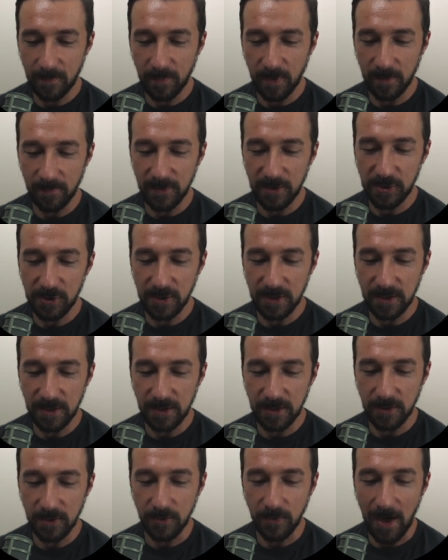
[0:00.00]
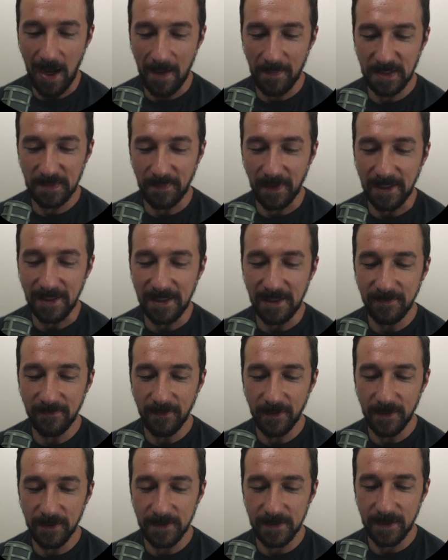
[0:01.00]
permission to apps by
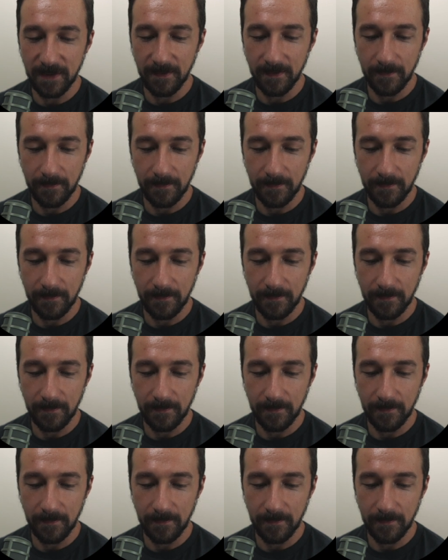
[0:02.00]
default.